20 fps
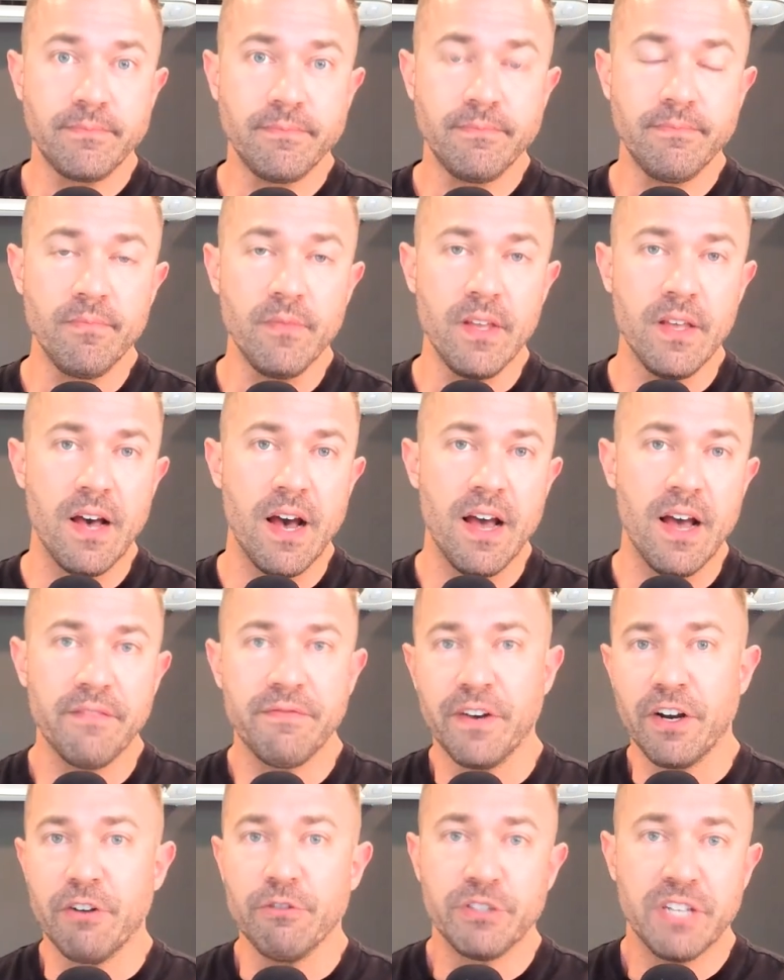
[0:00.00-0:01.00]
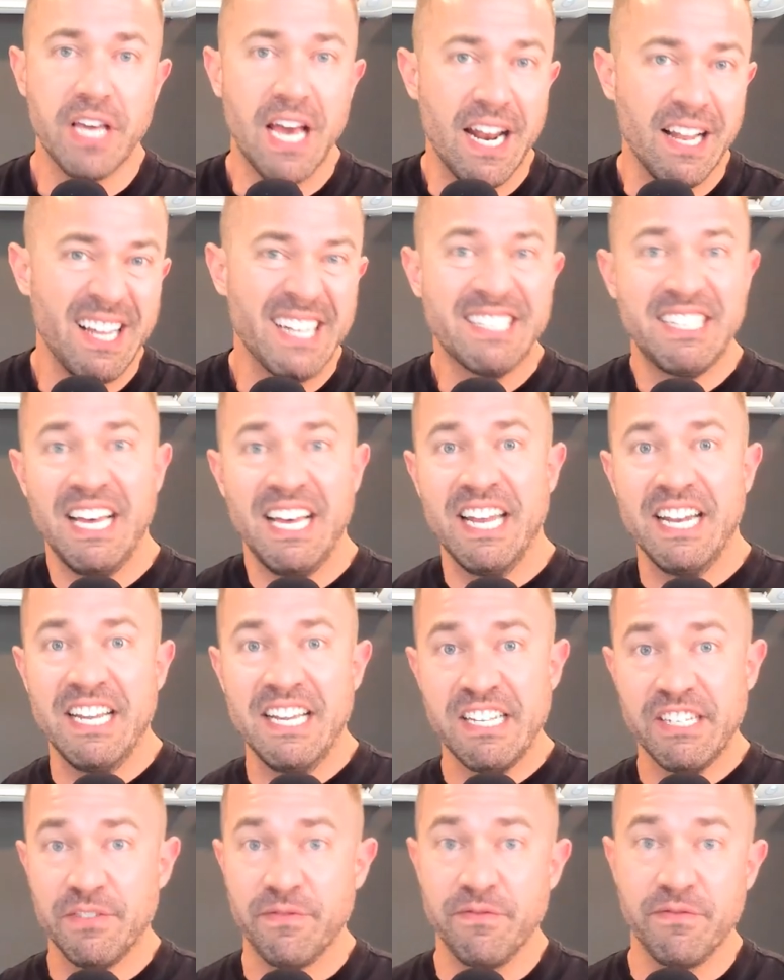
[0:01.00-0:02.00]
uh, I figured it was kind of like
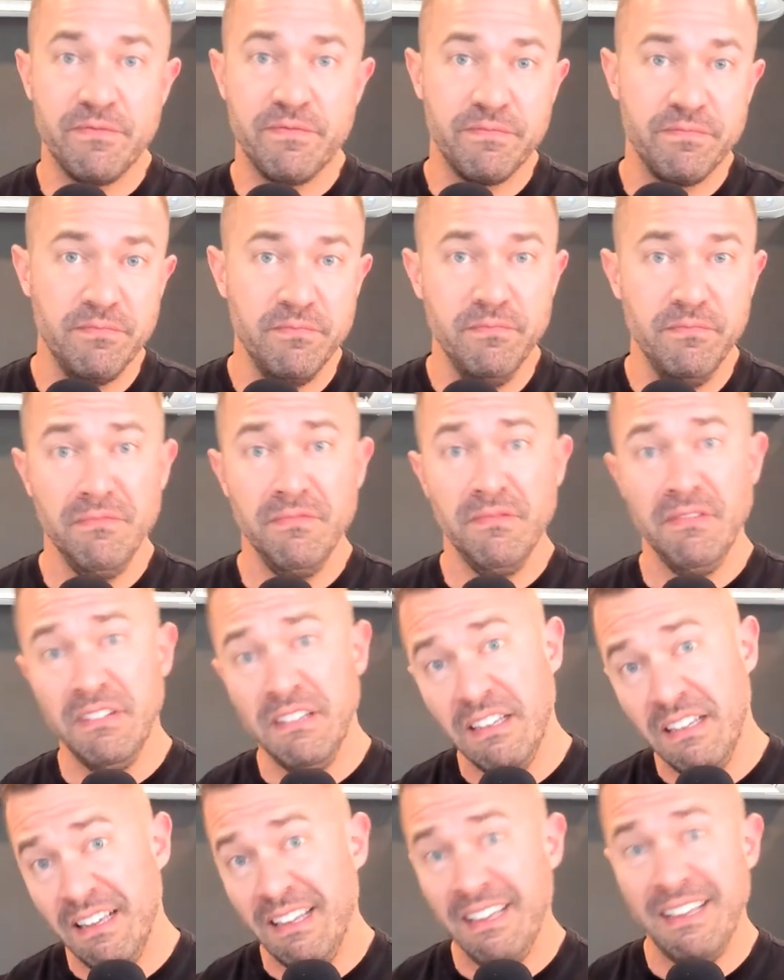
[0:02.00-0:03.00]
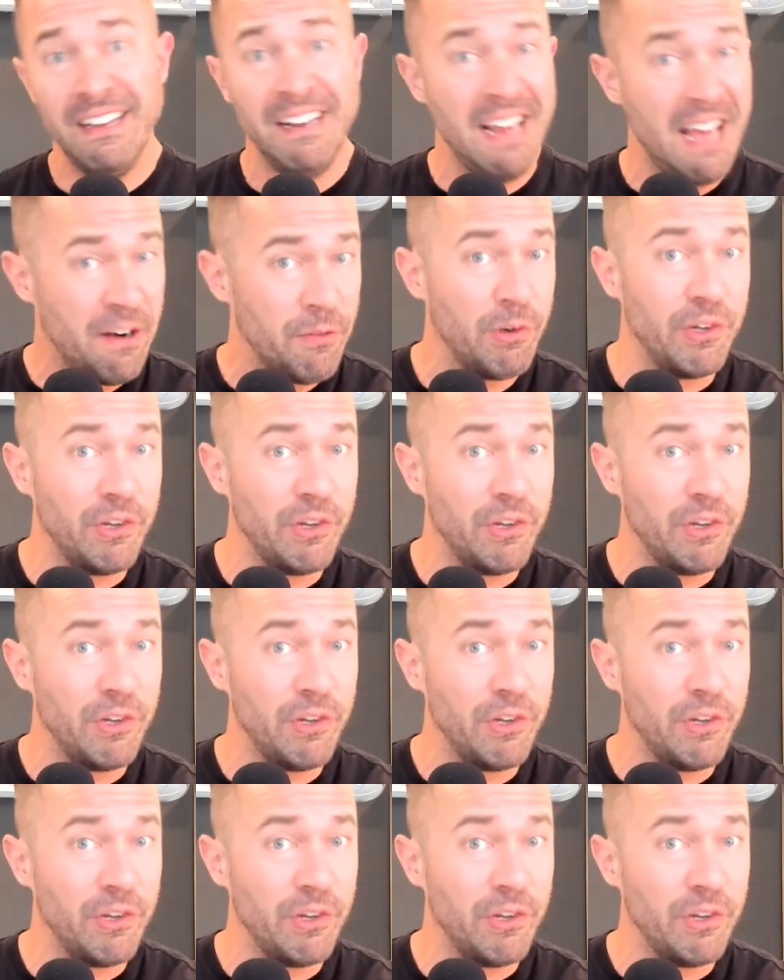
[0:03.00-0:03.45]
tennis. Eh, not really.